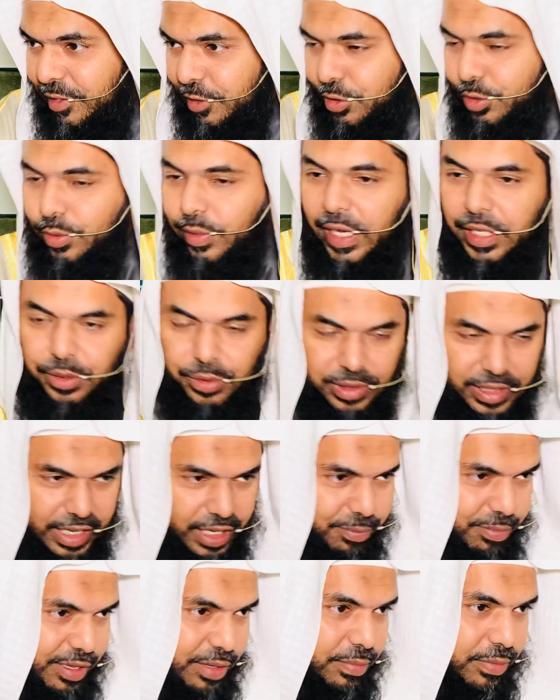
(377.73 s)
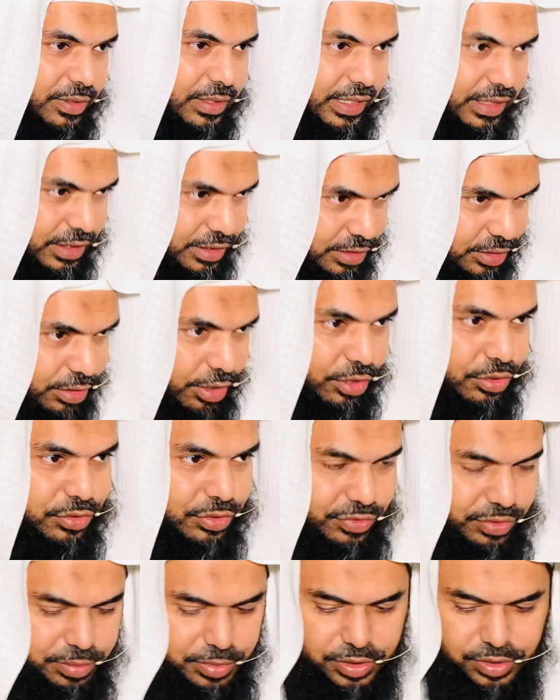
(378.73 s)
just to educate people that this is
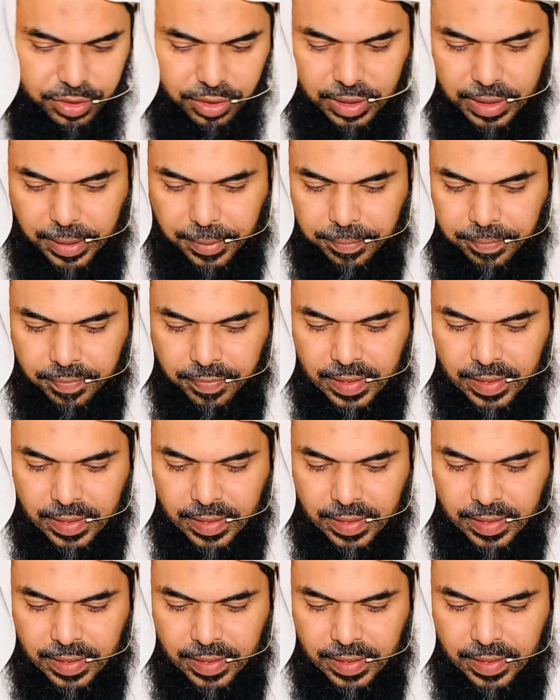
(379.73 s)
also from the sunnah.